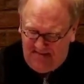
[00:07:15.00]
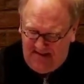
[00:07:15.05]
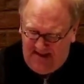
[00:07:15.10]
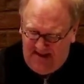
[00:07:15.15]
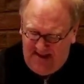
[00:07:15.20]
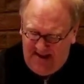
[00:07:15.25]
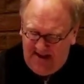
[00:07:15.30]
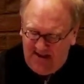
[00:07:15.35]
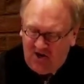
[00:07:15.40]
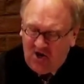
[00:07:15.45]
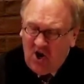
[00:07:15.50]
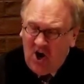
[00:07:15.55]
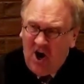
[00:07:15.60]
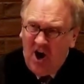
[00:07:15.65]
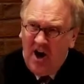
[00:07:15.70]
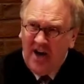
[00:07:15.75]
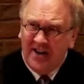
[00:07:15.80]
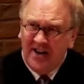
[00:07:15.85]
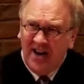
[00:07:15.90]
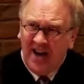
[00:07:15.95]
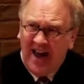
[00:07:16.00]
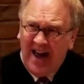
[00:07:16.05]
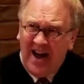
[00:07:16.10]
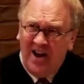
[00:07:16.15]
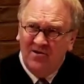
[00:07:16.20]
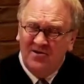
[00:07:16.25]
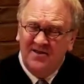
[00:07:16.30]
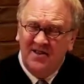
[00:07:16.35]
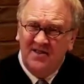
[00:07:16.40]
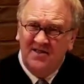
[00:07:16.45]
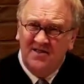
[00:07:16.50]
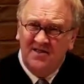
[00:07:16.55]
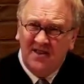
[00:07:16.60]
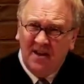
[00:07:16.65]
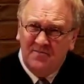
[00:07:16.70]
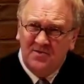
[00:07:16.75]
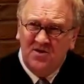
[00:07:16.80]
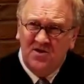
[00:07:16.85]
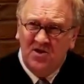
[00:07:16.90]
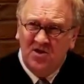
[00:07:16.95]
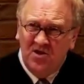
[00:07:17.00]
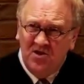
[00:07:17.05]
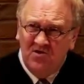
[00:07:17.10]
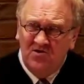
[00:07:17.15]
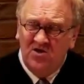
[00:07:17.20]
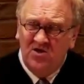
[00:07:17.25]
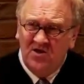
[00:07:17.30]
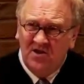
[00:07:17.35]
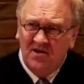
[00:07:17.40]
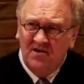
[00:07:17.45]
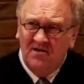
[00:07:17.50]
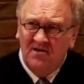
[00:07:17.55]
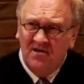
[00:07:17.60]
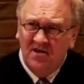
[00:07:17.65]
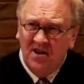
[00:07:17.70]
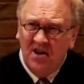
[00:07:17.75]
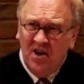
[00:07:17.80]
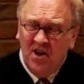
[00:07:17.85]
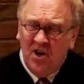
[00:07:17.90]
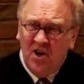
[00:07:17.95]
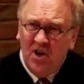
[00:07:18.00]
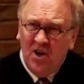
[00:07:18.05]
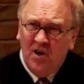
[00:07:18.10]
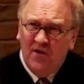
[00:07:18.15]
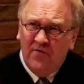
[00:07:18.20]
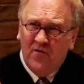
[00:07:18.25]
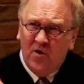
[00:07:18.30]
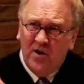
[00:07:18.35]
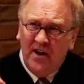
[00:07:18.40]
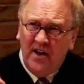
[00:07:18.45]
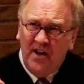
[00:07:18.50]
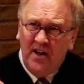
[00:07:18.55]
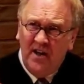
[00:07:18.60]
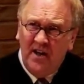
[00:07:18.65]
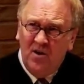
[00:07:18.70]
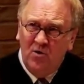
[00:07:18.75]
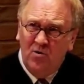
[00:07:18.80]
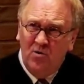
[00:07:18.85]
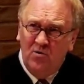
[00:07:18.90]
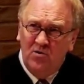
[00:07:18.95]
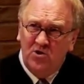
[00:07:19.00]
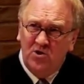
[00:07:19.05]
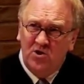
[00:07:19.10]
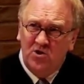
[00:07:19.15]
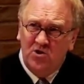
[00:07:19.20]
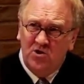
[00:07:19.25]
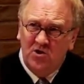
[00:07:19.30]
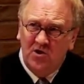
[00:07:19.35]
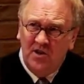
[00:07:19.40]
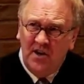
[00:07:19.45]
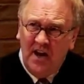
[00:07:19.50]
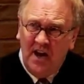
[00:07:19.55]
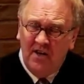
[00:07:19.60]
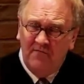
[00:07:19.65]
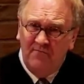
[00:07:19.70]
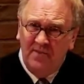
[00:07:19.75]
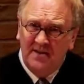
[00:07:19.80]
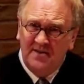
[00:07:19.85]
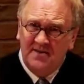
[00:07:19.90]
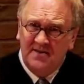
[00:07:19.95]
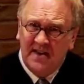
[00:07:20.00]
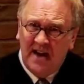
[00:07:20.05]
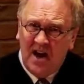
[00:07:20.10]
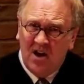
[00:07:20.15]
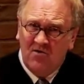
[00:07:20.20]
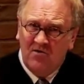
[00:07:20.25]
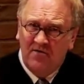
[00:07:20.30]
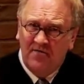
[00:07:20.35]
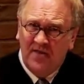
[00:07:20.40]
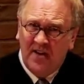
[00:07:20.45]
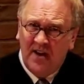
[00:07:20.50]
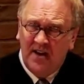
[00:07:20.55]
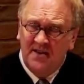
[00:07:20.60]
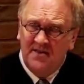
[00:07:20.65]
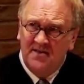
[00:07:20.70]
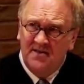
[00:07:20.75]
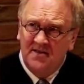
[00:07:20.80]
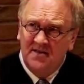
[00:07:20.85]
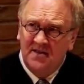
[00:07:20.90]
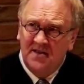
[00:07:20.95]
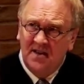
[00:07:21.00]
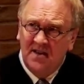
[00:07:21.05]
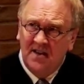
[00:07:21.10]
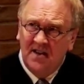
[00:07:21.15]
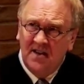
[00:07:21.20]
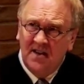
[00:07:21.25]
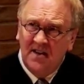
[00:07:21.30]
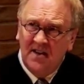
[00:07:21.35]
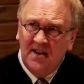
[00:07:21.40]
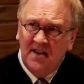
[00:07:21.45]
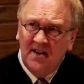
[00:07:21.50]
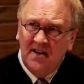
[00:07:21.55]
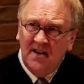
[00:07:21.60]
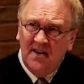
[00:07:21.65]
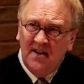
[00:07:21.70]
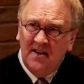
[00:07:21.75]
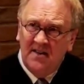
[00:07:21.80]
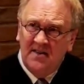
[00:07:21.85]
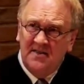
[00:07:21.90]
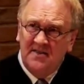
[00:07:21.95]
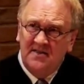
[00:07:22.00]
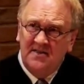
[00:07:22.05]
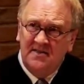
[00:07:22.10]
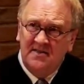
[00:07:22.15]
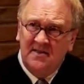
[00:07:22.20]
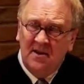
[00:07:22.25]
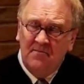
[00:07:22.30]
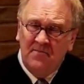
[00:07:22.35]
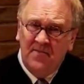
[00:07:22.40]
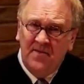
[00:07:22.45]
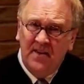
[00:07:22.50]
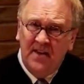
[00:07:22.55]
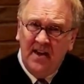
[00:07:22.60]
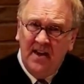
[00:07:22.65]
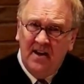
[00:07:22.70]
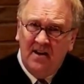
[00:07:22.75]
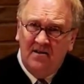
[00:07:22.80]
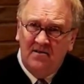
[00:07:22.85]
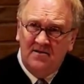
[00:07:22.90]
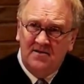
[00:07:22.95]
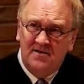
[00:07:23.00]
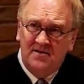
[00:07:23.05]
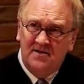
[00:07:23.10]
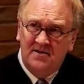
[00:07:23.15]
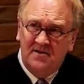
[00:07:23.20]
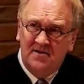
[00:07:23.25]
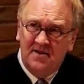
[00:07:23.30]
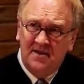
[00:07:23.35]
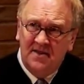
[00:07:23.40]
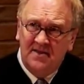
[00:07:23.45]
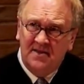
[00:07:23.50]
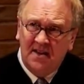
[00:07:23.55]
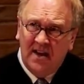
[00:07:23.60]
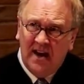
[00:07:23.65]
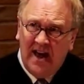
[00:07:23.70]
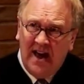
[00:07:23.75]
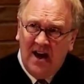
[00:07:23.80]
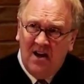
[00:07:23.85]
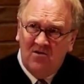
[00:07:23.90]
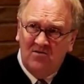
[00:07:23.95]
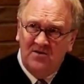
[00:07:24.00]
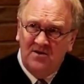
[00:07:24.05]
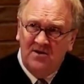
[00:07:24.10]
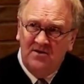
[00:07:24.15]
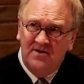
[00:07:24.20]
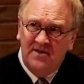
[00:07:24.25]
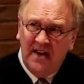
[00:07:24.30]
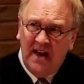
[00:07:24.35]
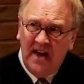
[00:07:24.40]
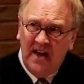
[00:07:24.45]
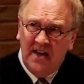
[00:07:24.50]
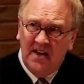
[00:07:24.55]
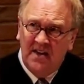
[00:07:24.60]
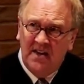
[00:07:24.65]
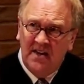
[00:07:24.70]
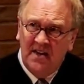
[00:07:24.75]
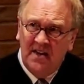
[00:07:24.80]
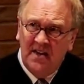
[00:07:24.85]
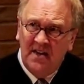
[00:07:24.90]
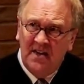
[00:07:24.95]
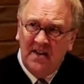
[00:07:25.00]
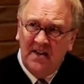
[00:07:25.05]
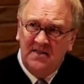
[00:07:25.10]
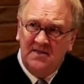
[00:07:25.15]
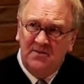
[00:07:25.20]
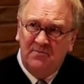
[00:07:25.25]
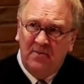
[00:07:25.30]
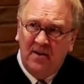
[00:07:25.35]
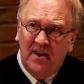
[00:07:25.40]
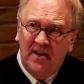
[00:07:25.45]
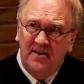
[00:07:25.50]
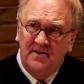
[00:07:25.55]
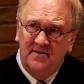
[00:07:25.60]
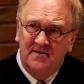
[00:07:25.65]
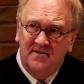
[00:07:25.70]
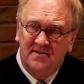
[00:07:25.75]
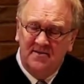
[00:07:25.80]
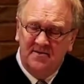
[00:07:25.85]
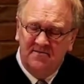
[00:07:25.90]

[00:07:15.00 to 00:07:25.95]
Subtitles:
And God allows a substitution for he who should have been sacrificed. Something else is allowed to take its place.